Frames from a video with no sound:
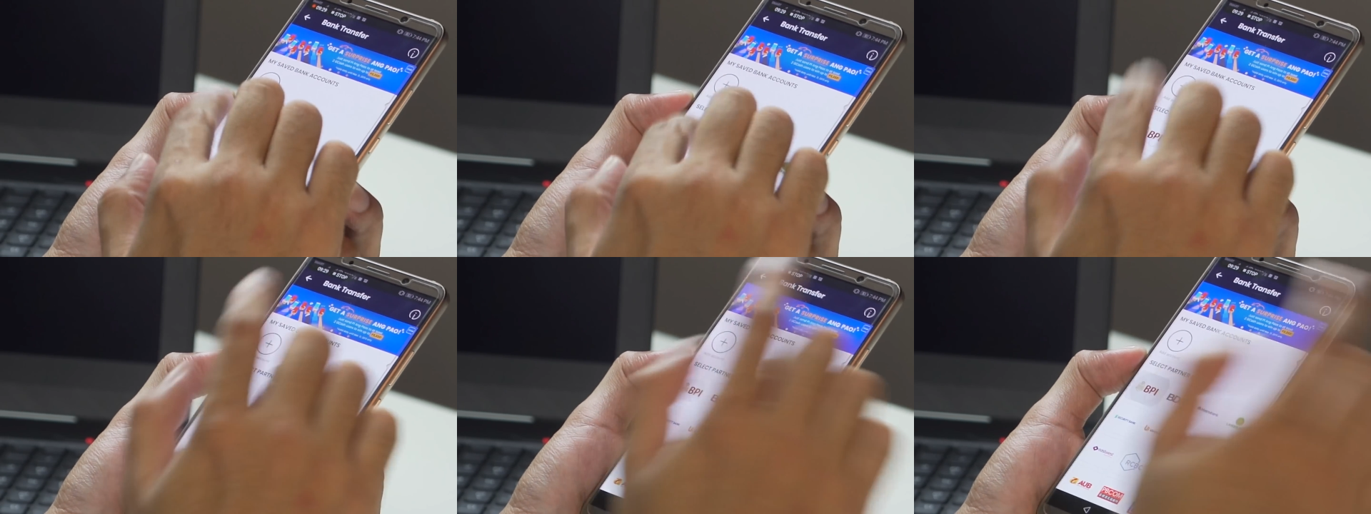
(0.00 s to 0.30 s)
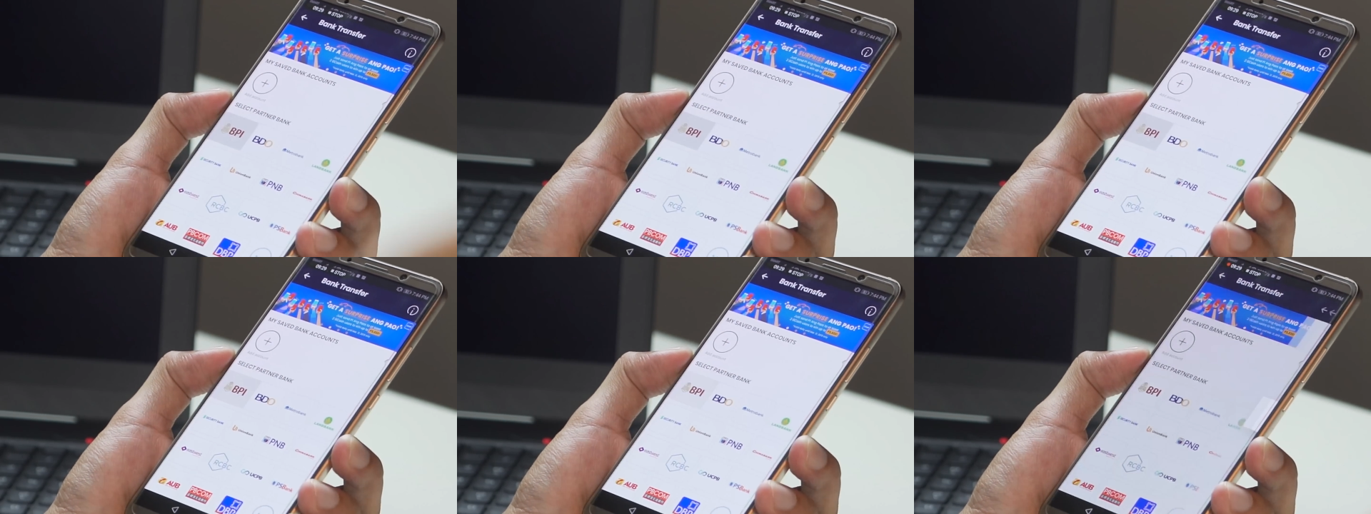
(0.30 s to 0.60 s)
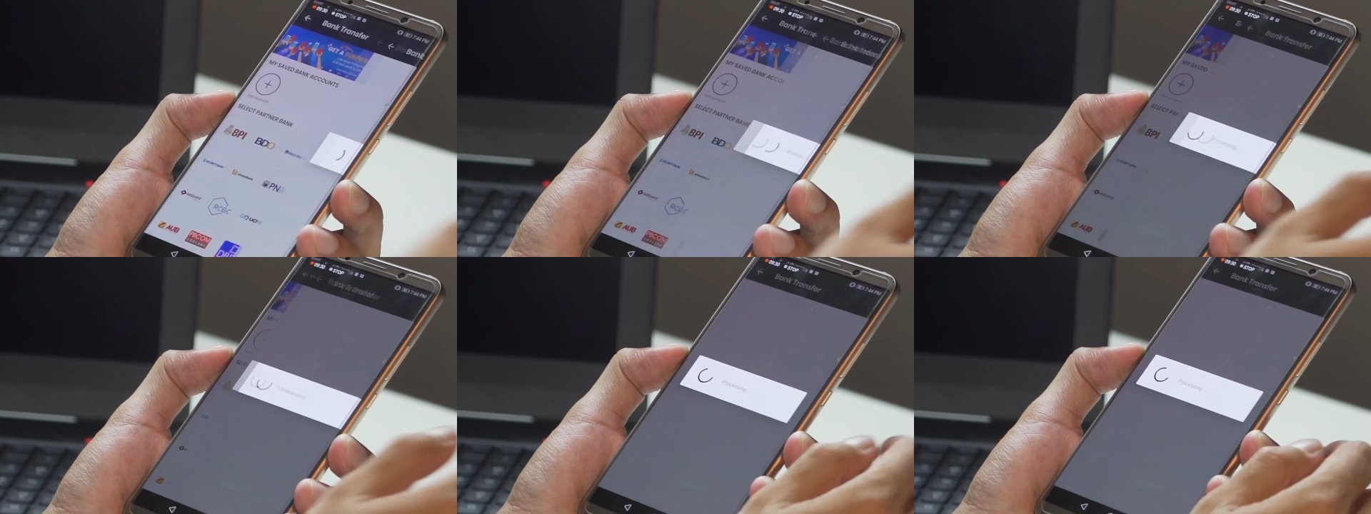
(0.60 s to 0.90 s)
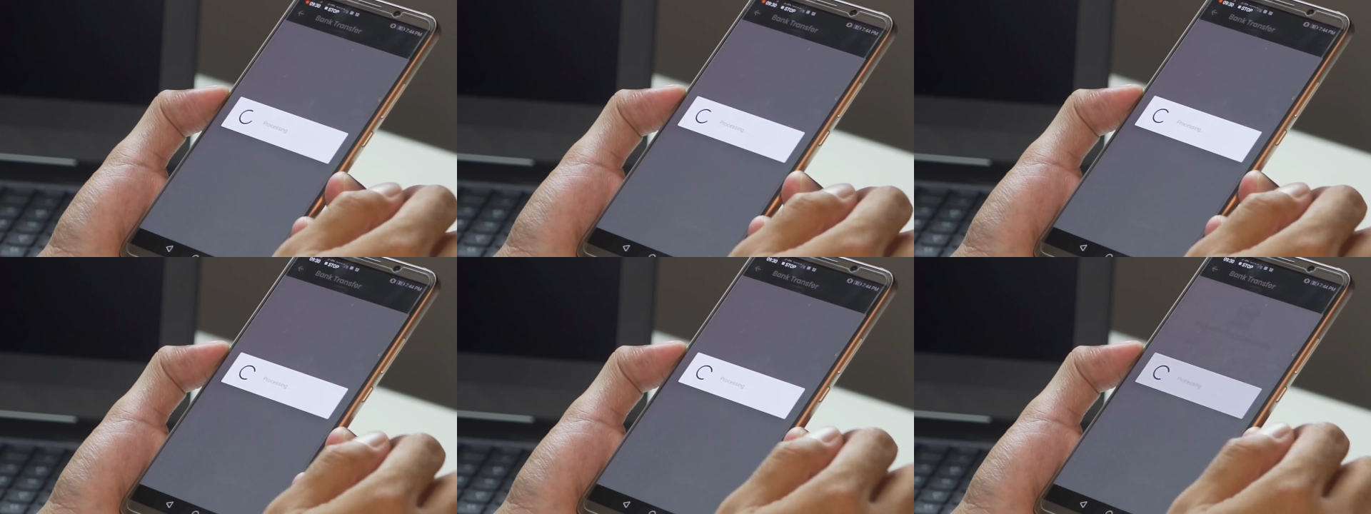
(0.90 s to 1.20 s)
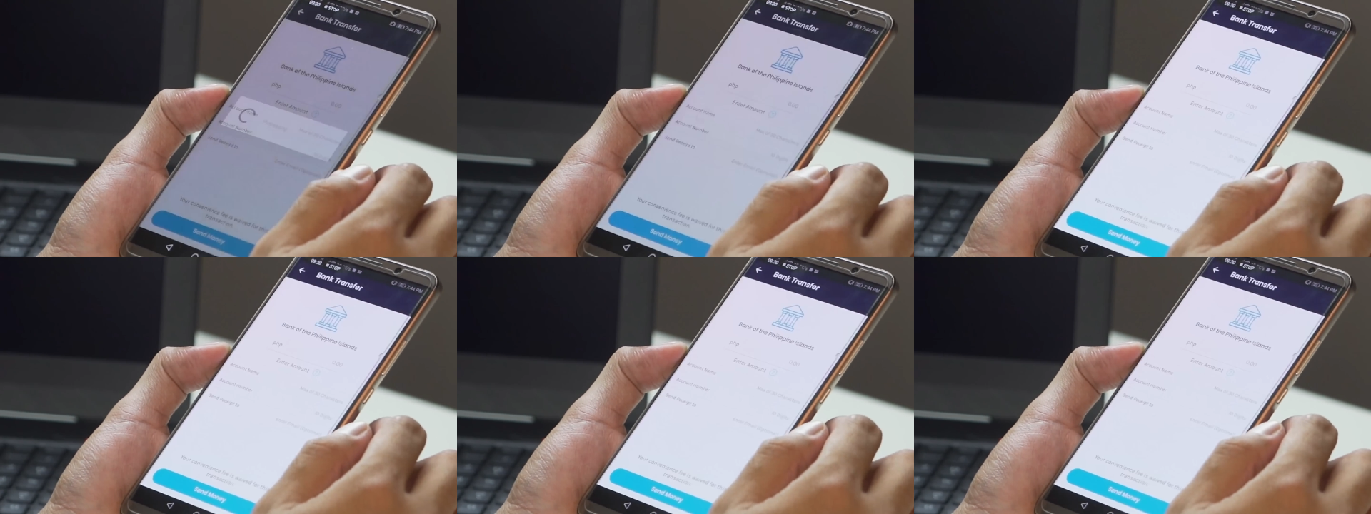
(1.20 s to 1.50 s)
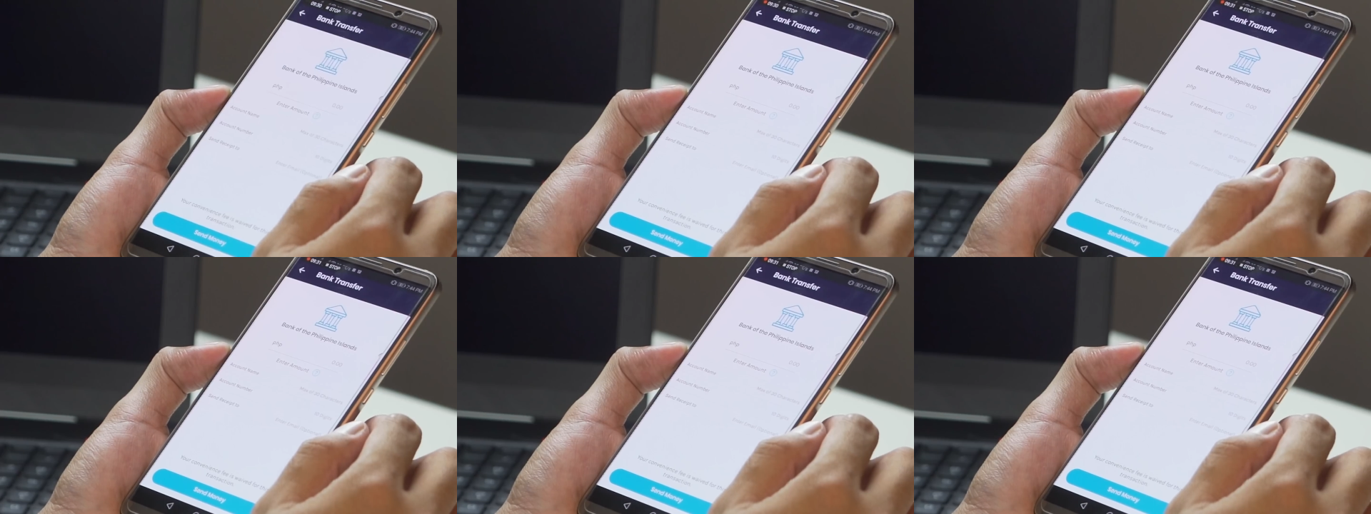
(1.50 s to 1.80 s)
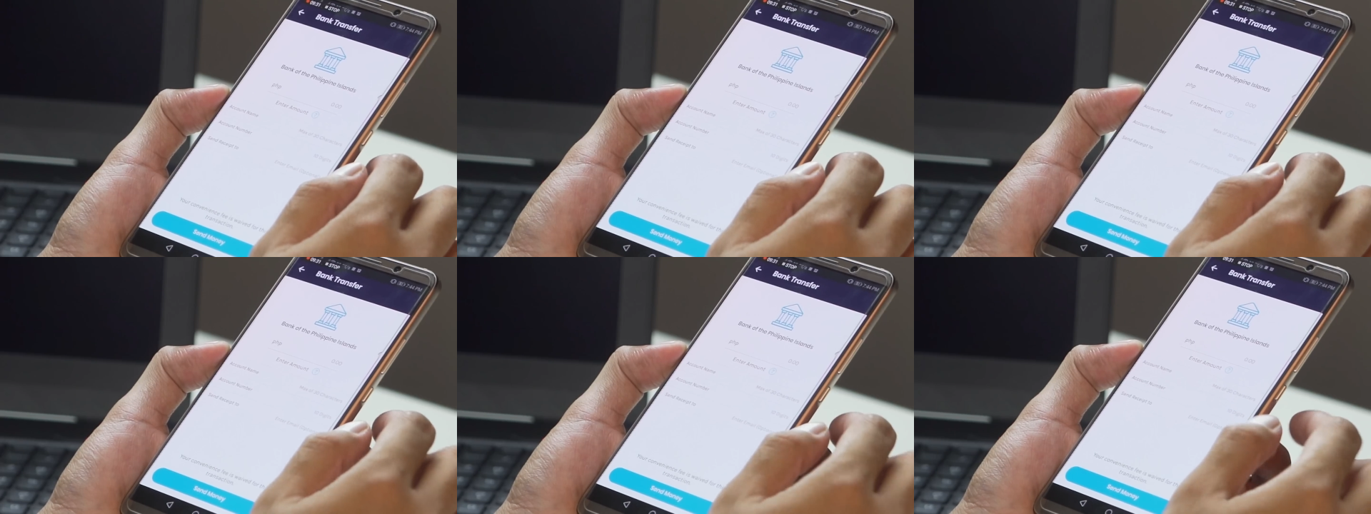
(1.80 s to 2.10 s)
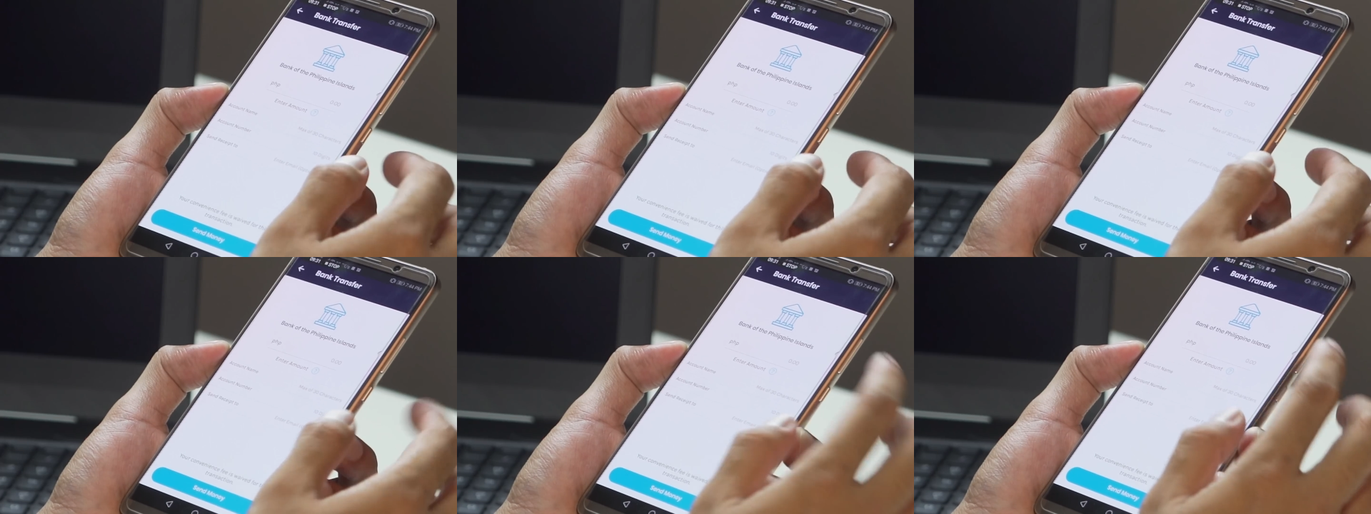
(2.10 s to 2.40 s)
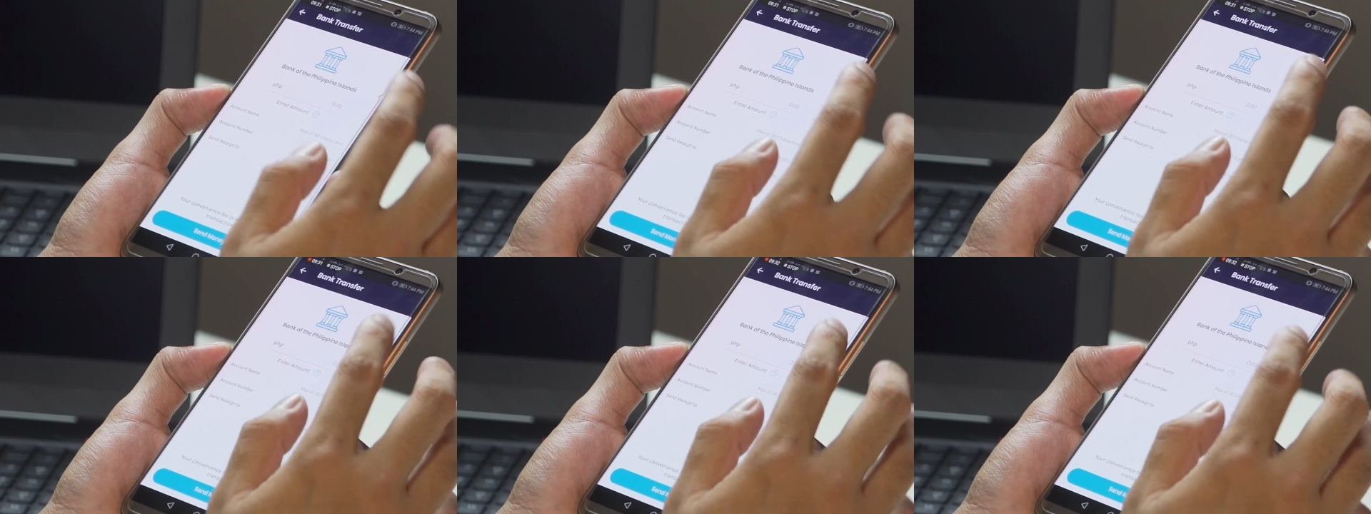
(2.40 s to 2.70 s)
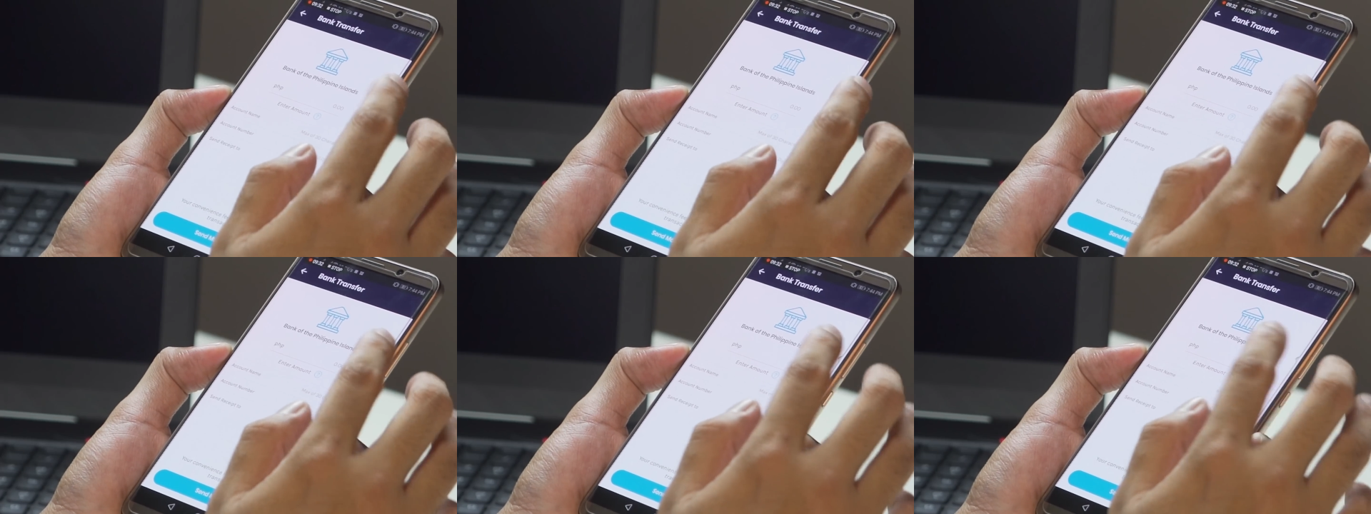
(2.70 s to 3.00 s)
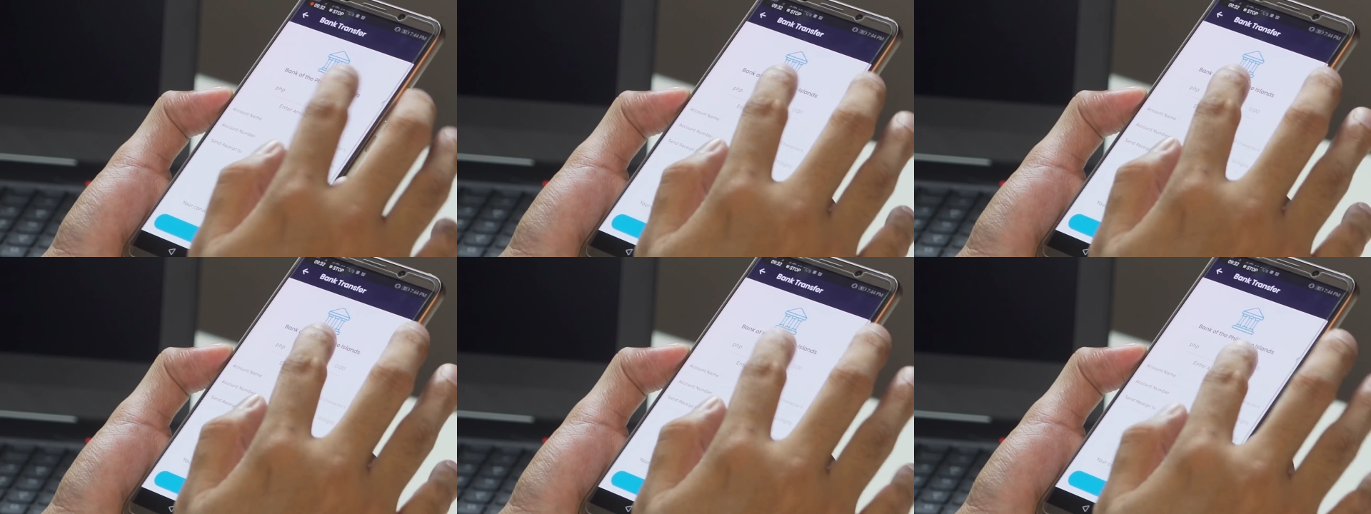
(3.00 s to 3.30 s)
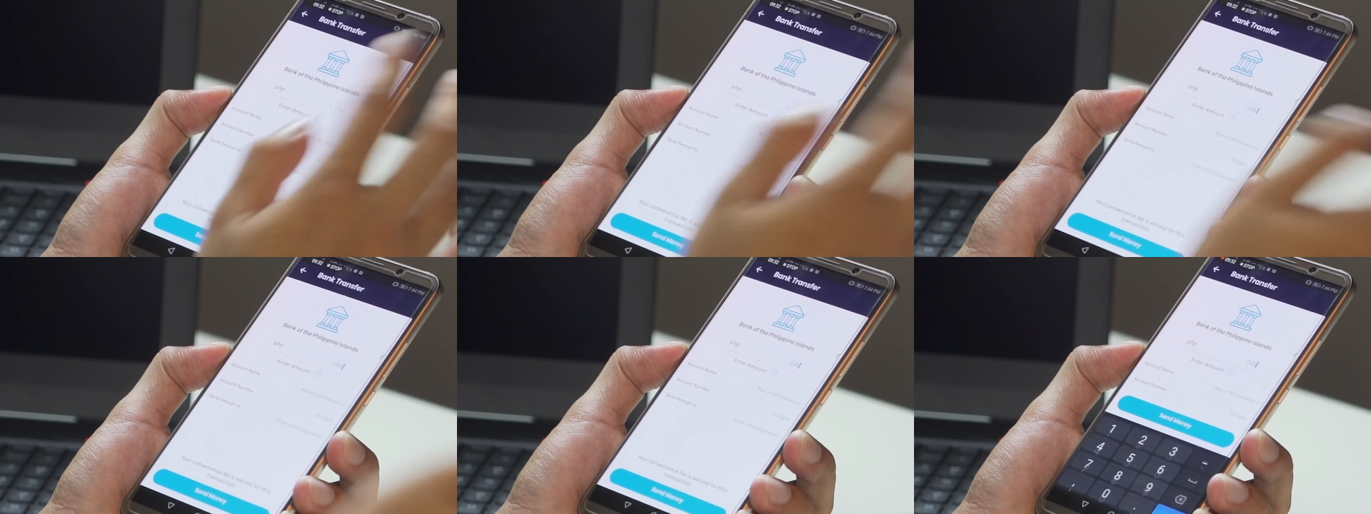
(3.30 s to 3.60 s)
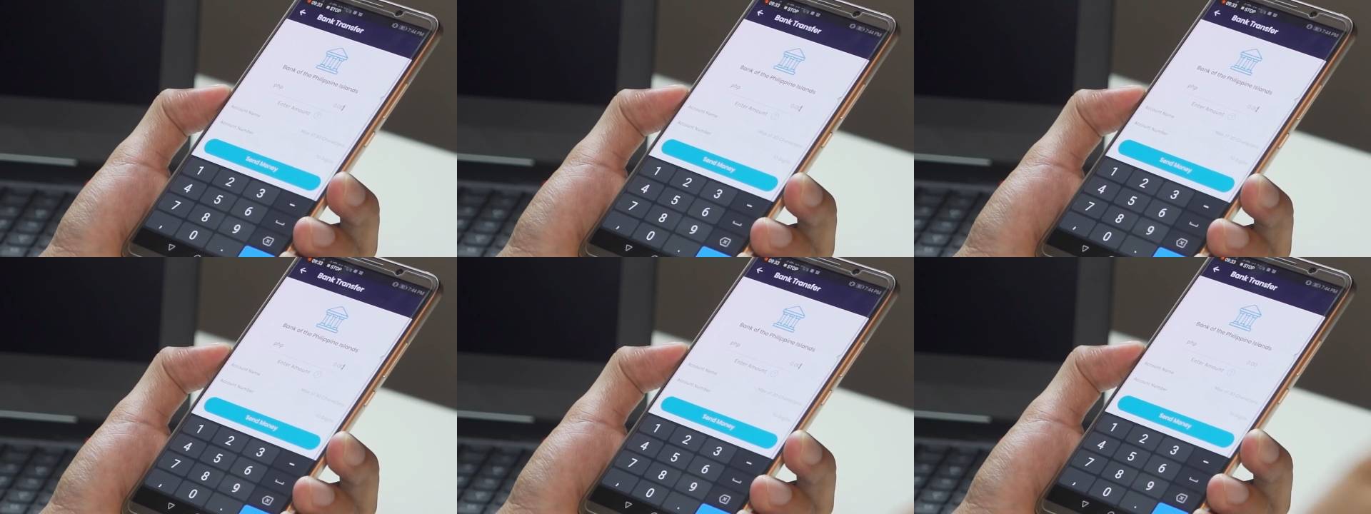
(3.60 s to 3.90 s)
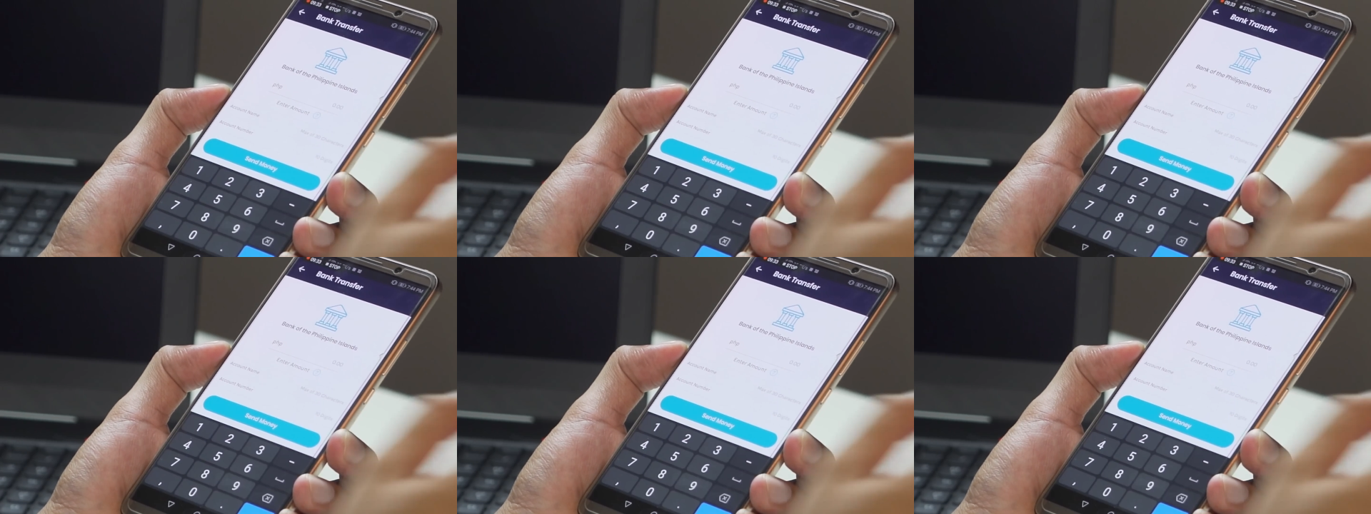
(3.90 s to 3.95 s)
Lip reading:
(no speaker visible)